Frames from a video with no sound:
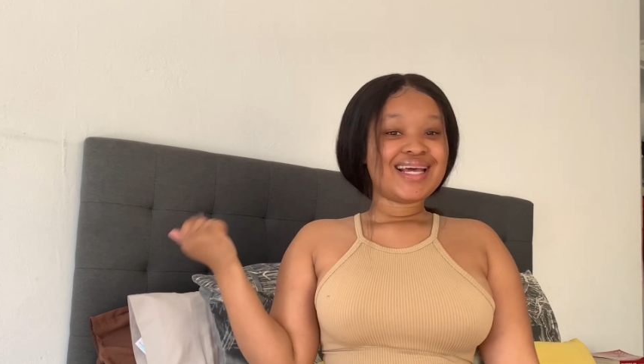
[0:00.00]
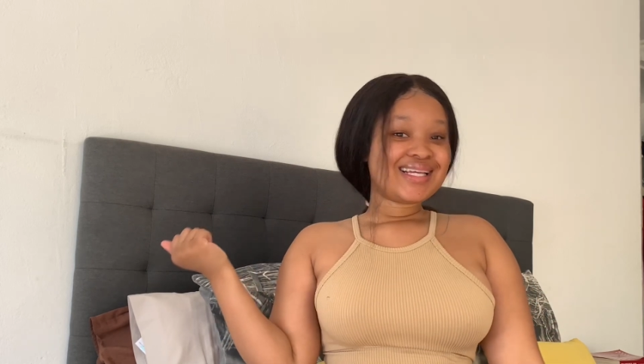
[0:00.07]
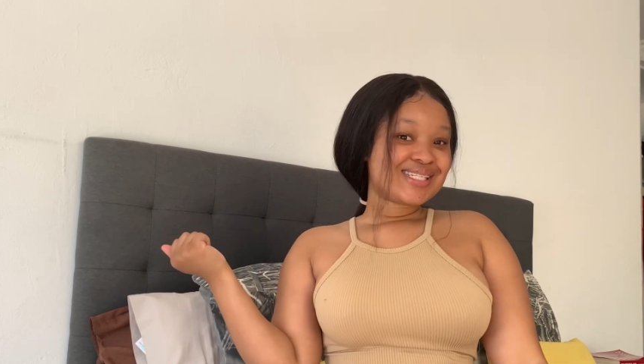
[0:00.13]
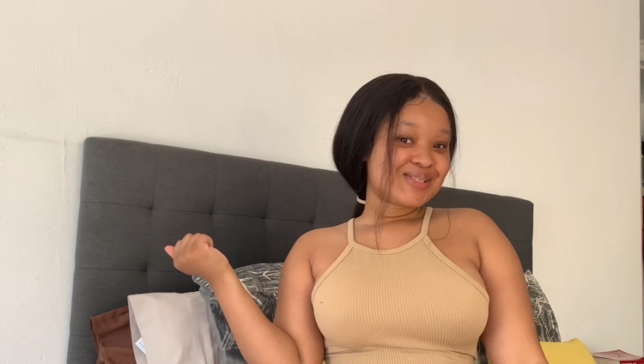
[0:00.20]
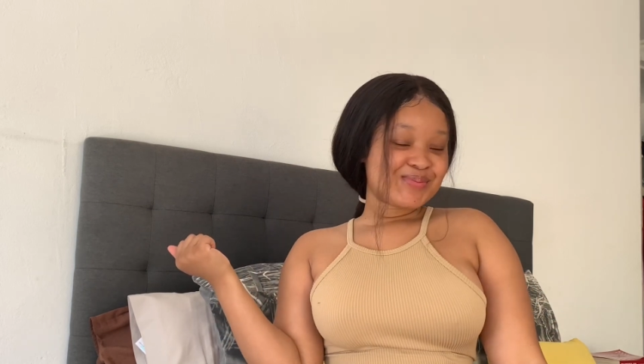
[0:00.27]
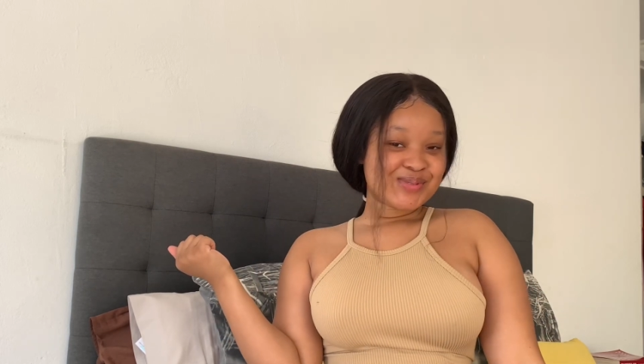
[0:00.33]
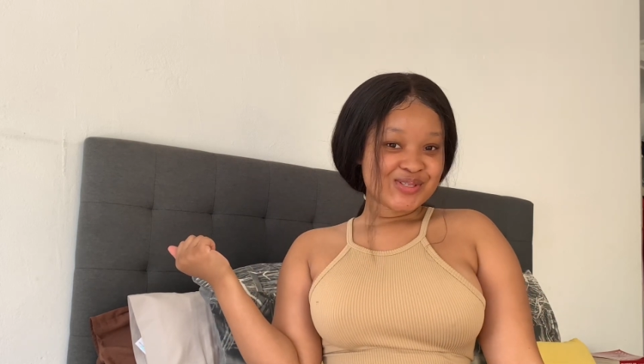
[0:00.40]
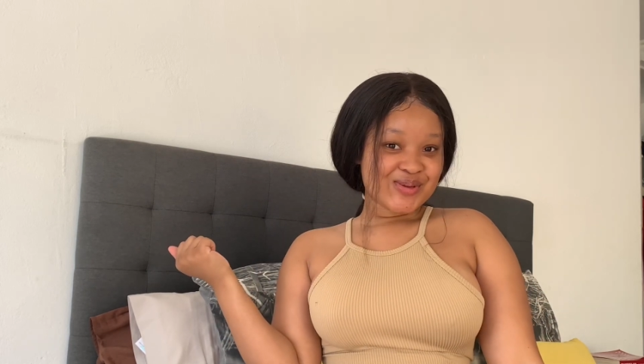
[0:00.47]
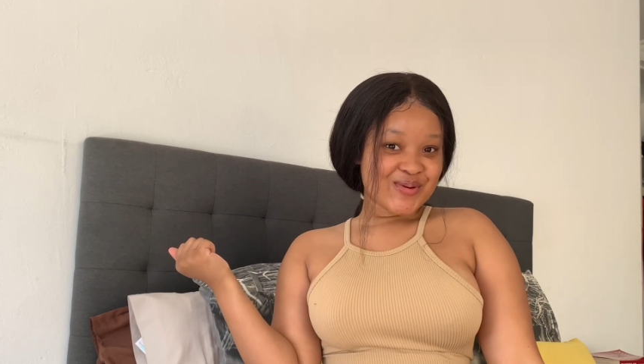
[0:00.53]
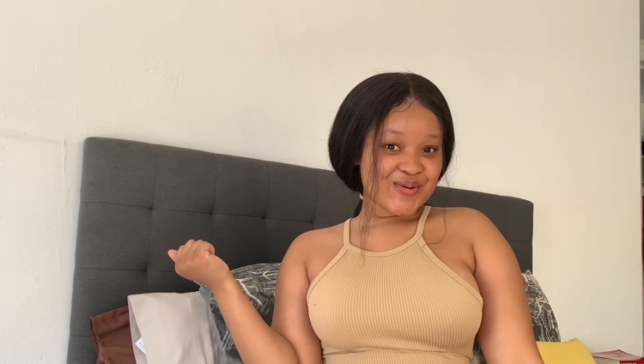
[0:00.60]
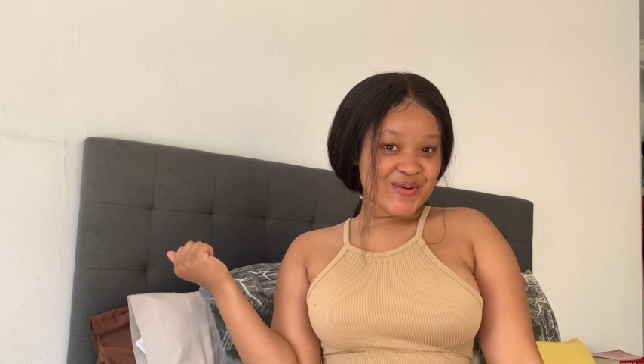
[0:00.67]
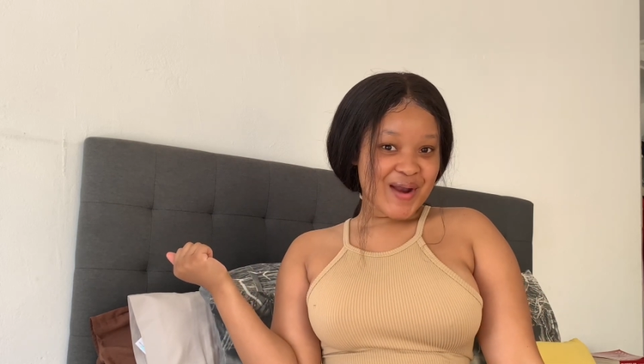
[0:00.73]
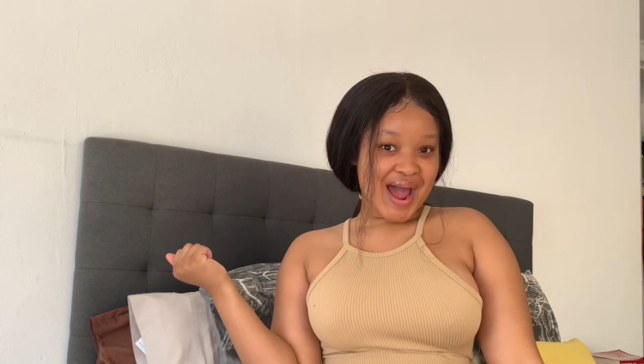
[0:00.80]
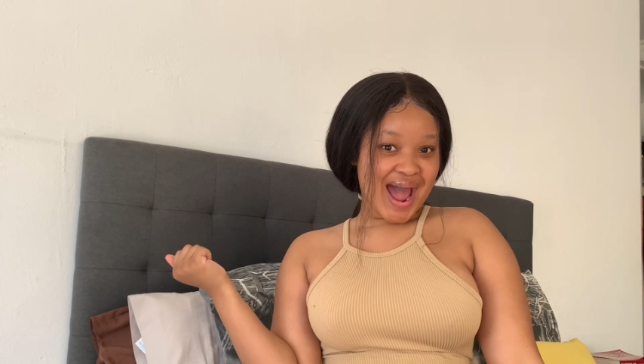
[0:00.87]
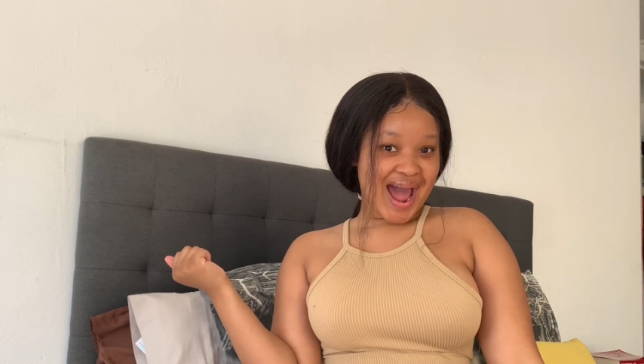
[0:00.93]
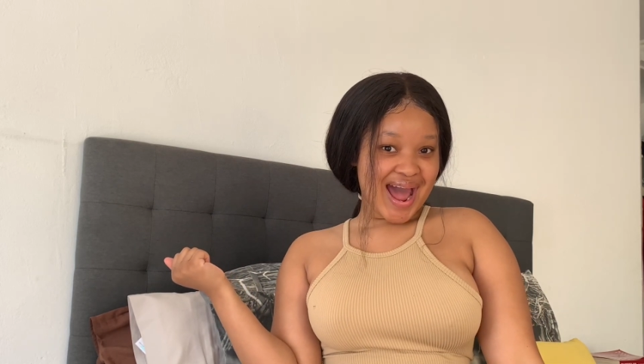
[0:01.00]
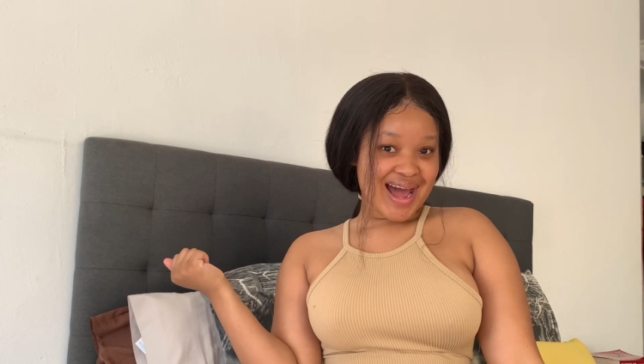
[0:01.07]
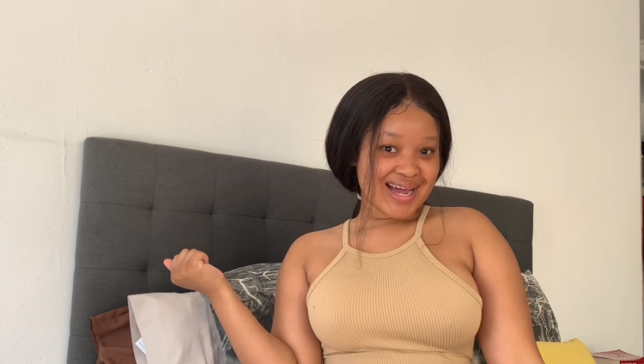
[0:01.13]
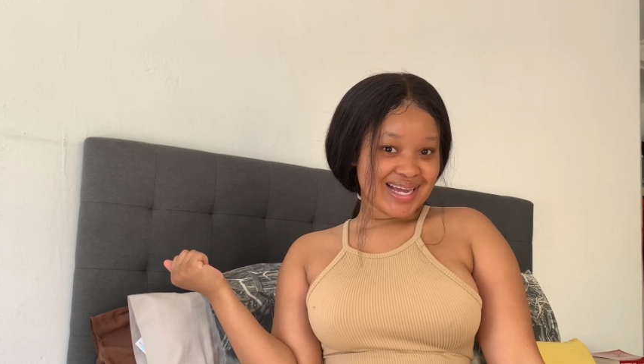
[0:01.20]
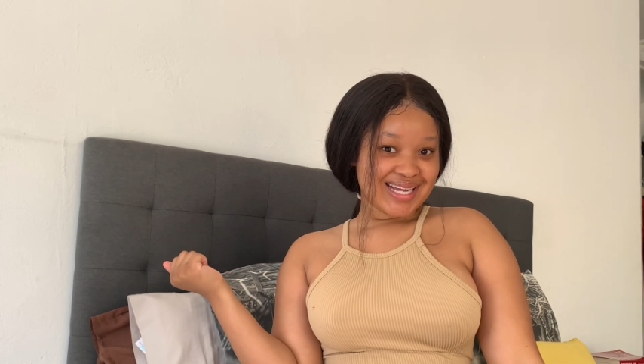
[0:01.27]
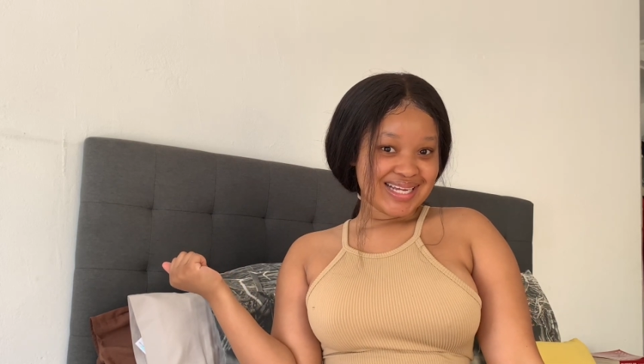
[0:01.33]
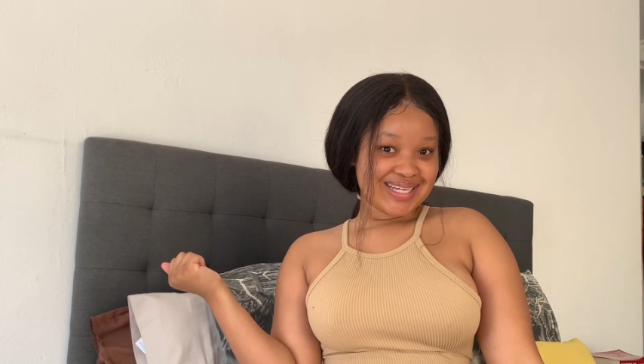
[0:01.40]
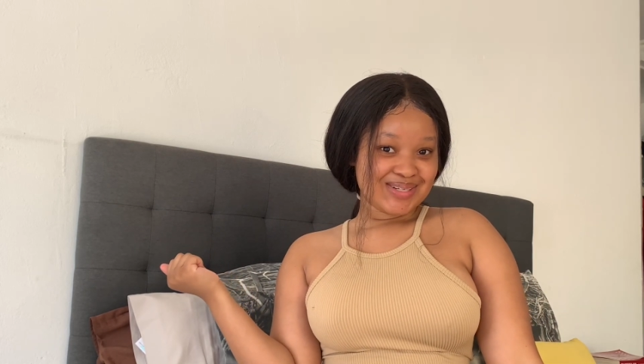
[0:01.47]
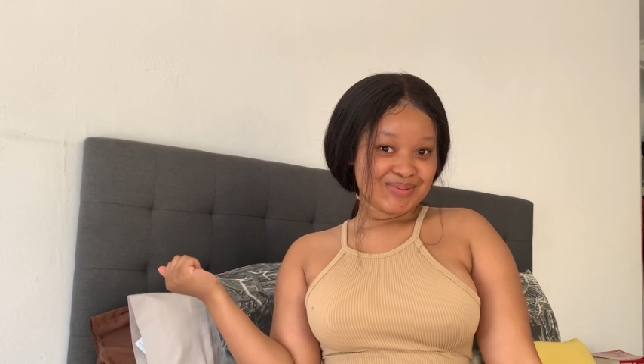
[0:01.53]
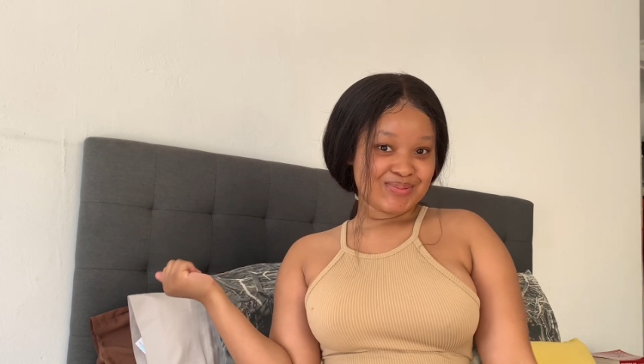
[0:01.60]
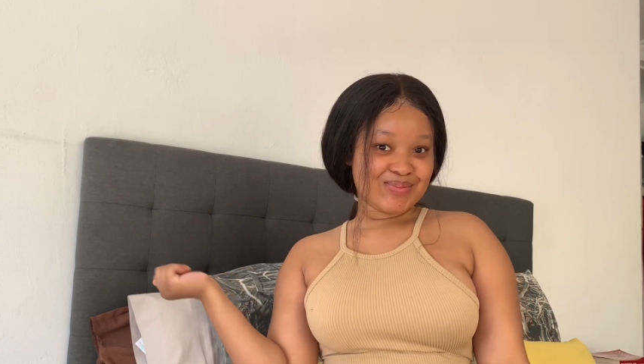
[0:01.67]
subscribed.